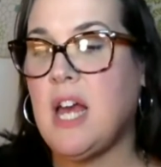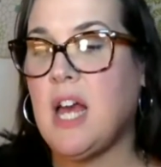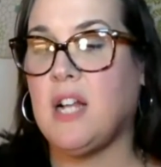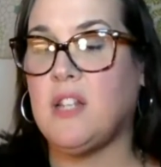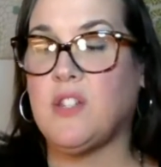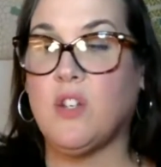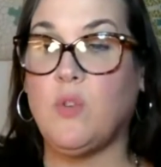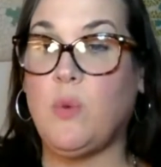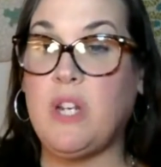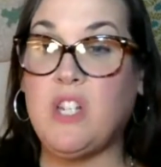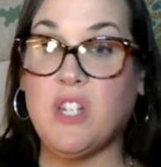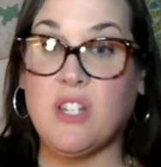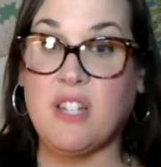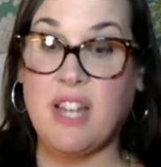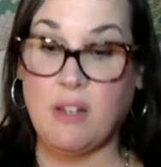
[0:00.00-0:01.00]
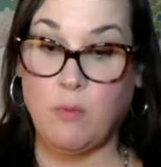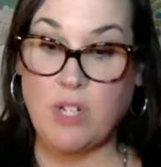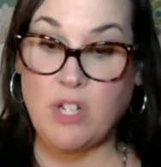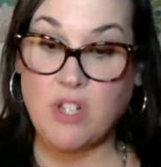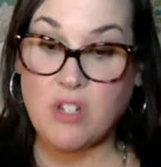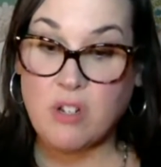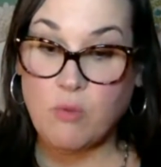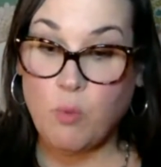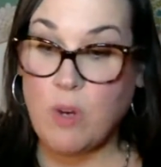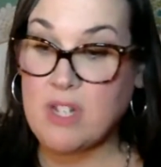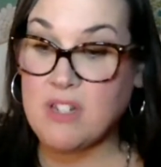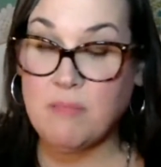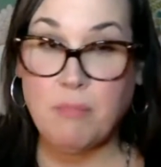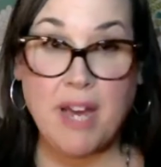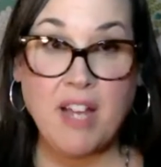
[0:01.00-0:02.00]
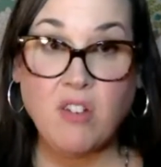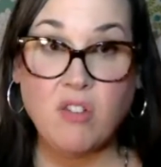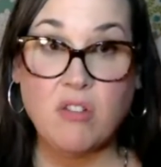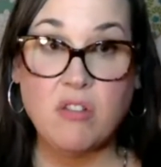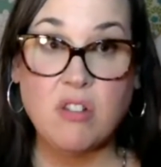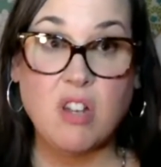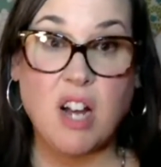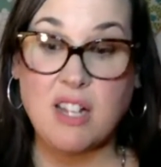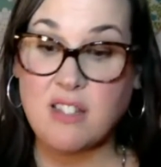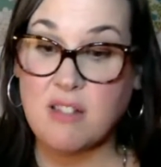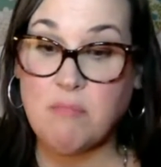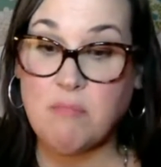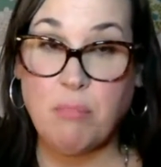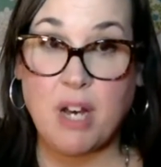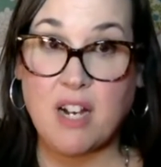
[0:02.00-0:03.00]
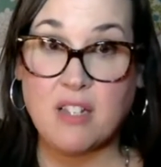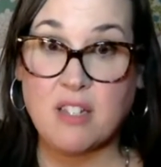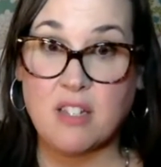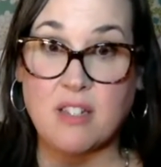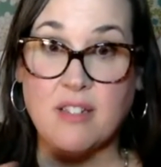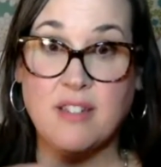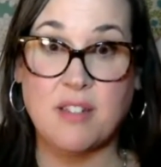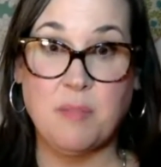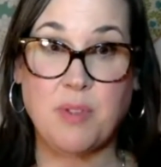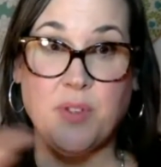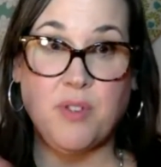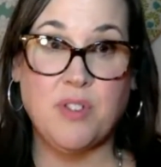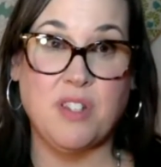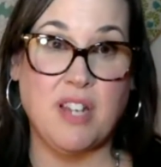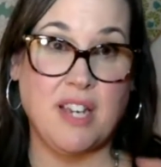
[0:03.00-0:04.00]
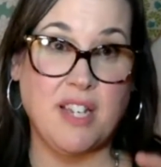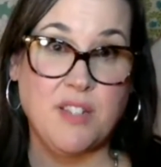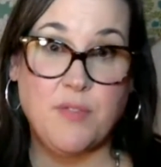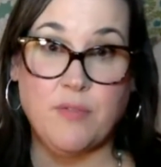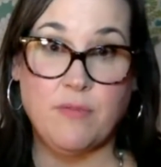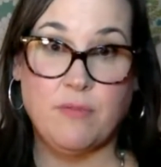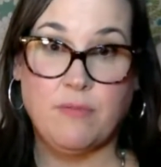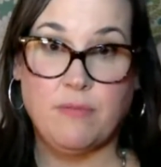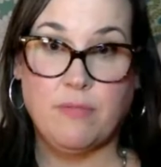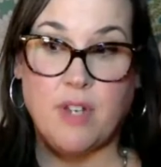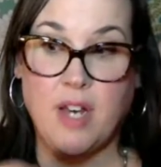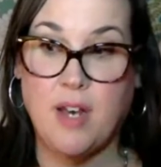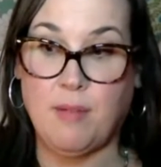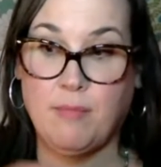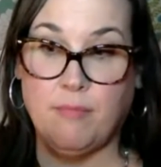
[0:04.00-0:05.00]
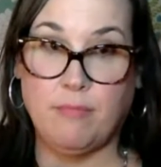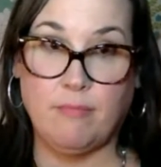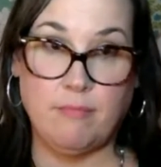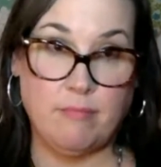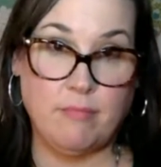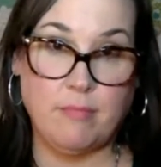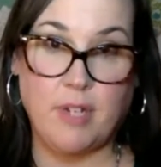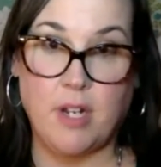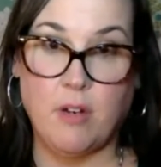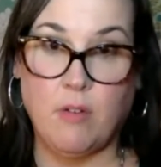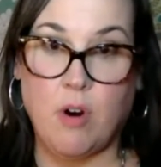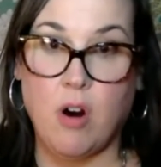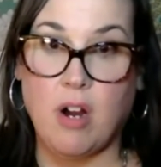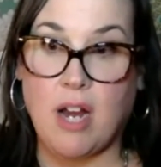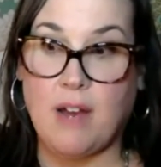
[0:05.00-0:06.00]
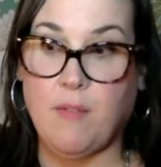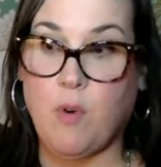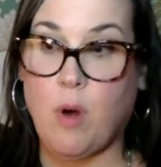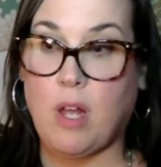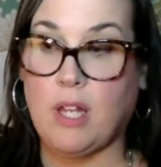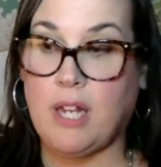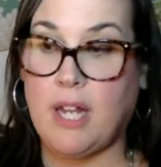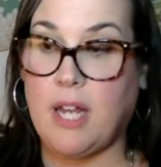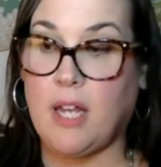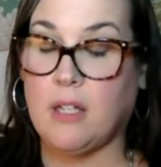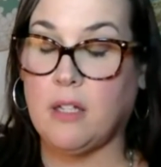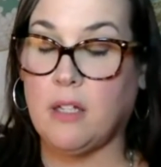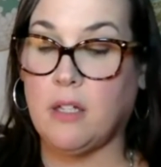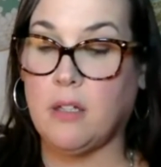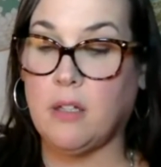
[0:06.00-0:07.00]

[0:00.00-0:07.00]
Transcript: And so we just went to Michael's, got some boxes, some of those nice, you know, archive quality